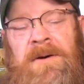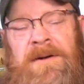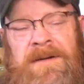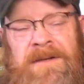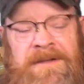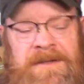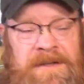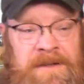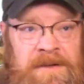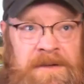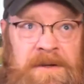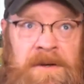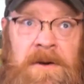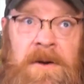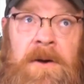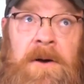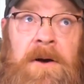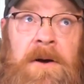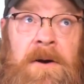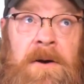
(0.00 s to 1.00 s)
oh,
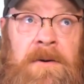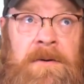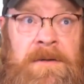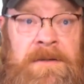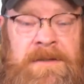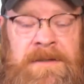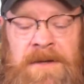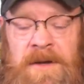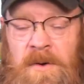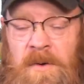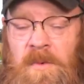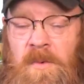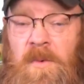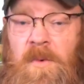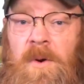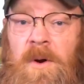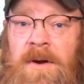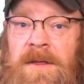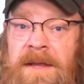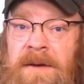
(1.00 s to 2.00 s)
oh,
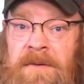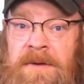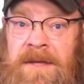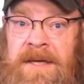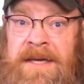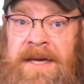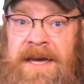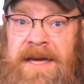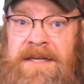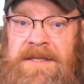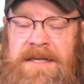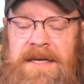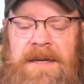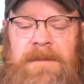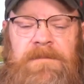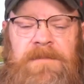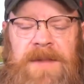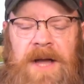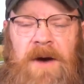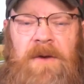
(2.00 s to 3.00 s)
were that were the case.
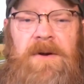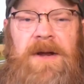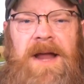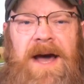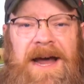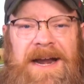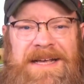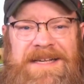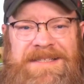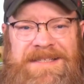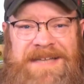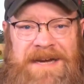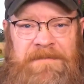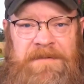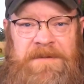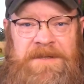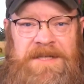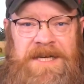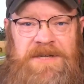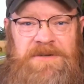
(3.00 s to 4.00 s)
No, not a
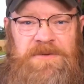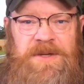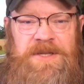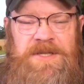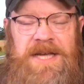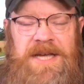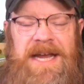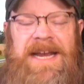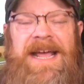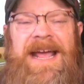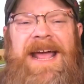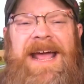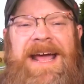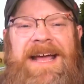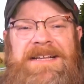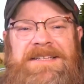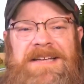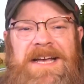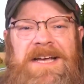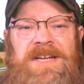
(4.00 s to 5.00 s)
Second Amendment sanctuary state,
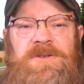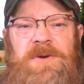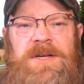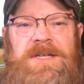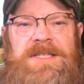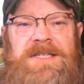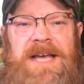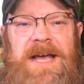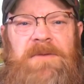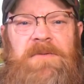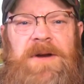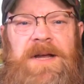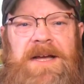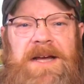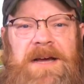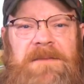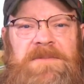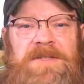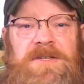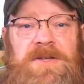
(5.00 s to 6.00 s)
a sanctuary state when
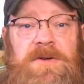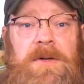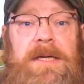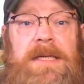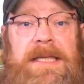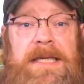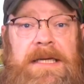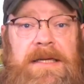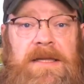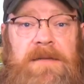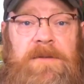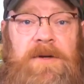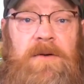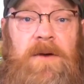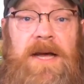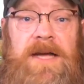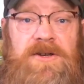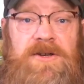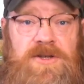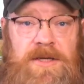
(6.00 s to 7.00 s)
it comes to illegal
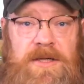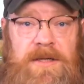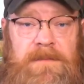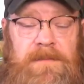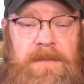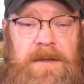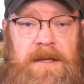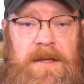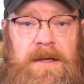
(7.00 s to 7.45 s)
immigration.